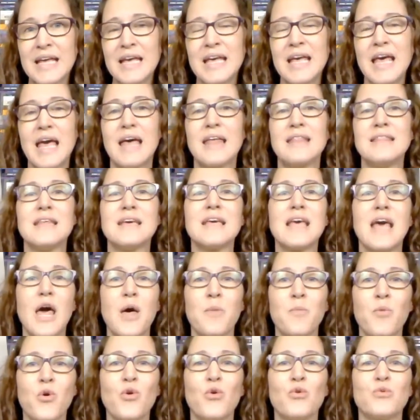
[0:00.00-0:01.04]
and the
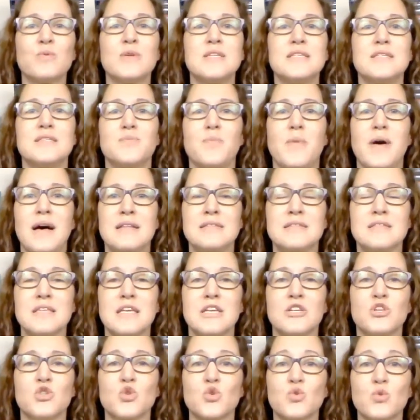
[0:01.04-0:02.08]
chemical response
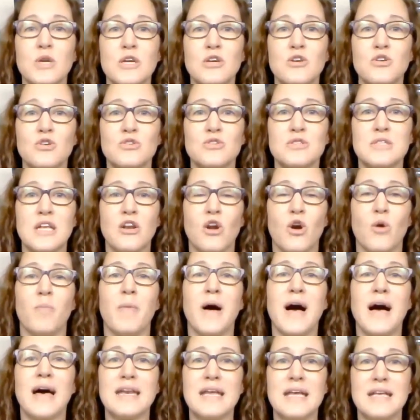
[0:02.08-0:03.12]
it triggers in our
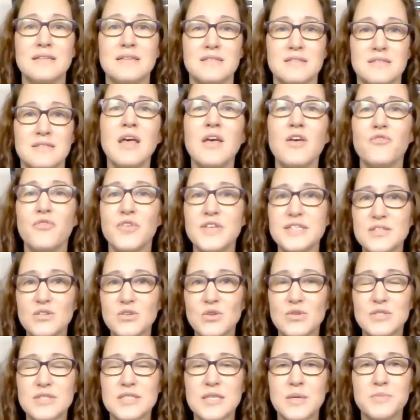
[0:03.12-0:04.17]
bodies.
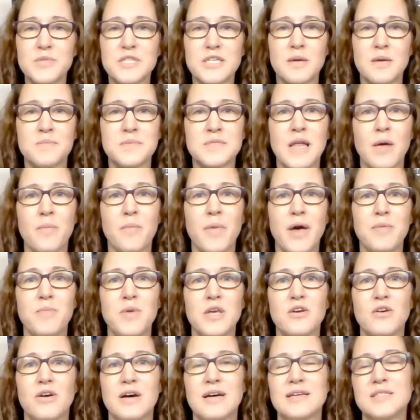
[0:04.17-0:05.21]
Physical symptoms that might
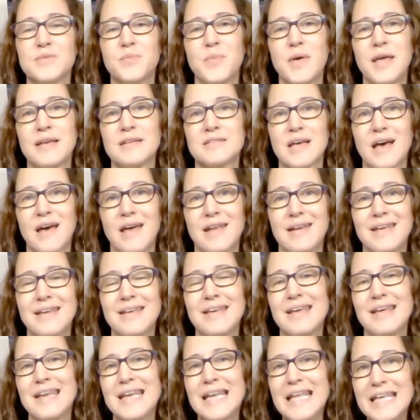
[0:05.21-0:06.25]
be caused by anxiety
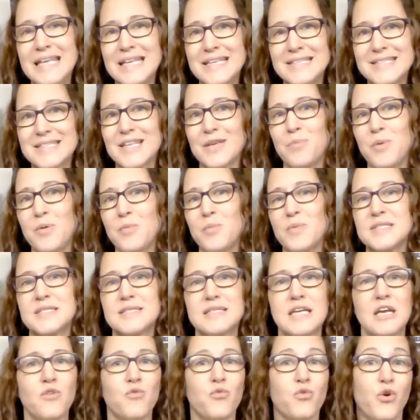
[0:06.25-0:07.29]
can easily be
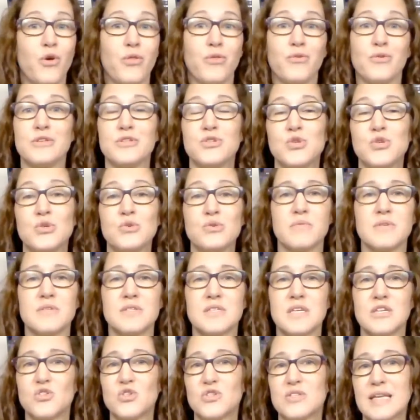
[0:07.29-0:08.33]
mistaken for other issues,
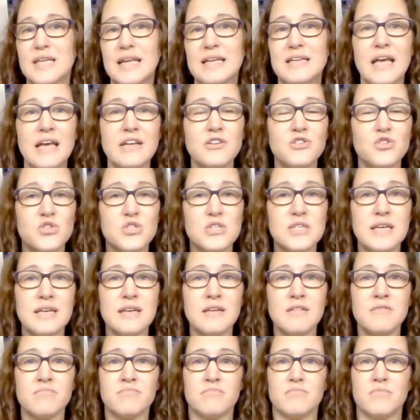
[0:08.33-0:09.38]
such as
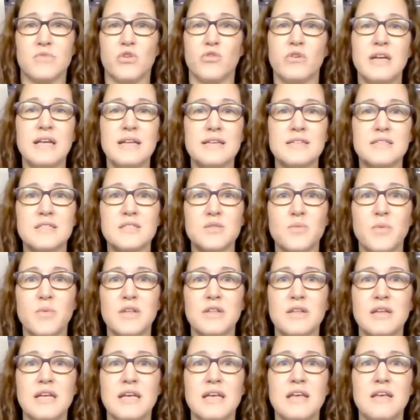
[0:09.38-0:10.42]
ADHD, learning
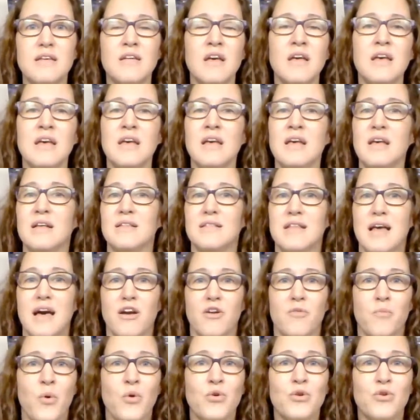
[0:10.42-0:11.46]
disability, lack
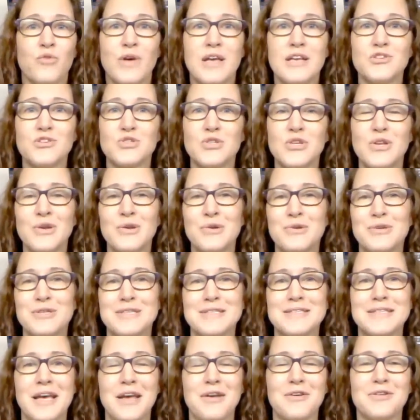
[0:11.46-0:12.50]
of motivation, or
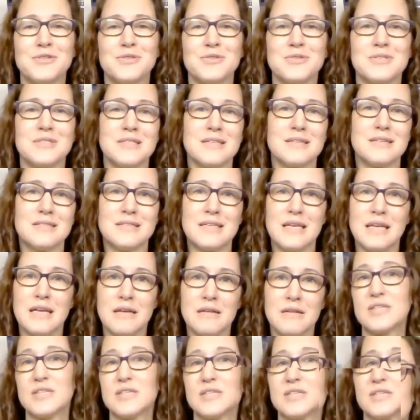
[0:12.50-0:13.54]
desire to
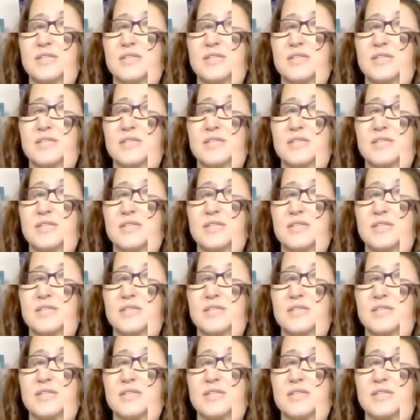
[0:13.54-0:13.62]
succeed. It's